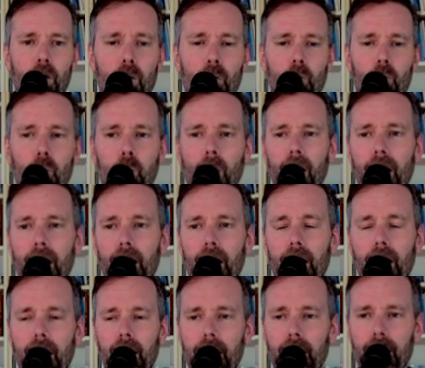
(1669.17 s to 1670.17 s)

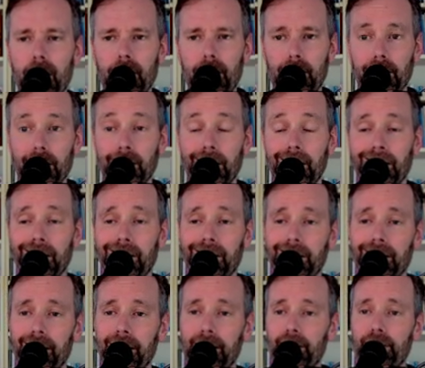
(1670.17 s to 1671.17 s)
Well,
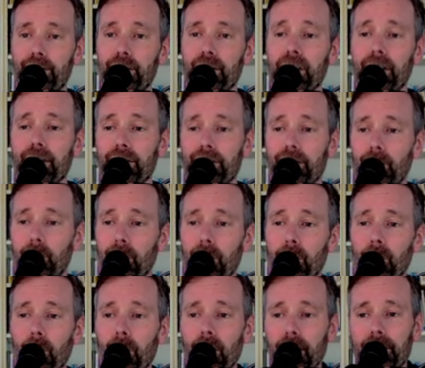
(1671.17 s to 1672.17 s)
geez, do we
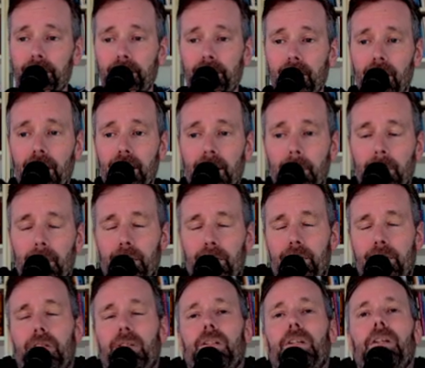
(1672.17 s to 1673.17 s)
want to talk about
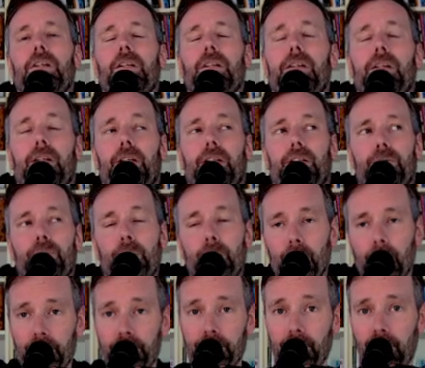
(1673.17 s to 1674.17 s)

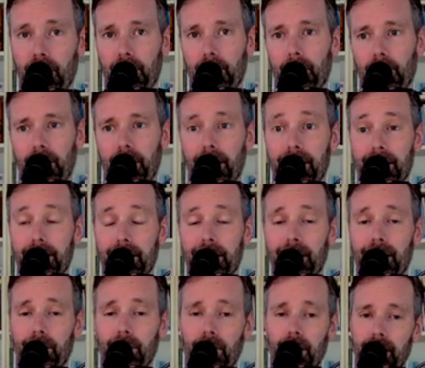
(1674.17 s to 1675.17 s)

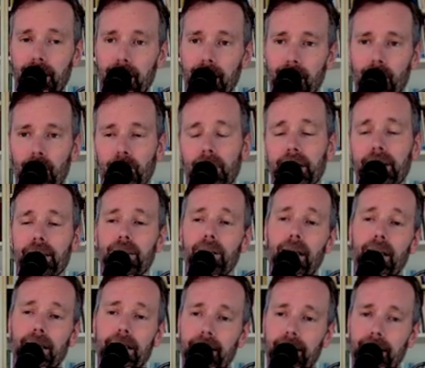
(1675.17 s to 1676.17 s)
headstand right now? Let's
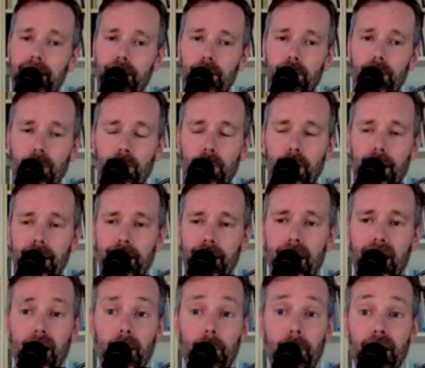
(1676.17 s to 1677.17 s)
not get into it right
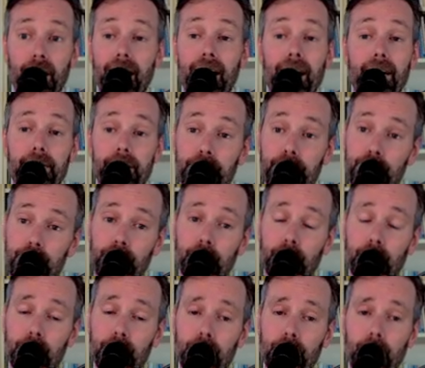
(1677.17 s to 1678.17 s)
now, but I have
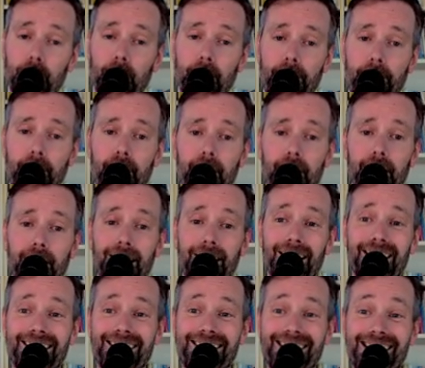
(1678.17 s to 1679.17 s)
issues with
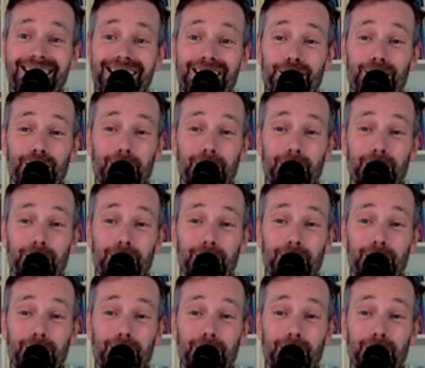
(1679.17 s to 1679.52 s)
teaching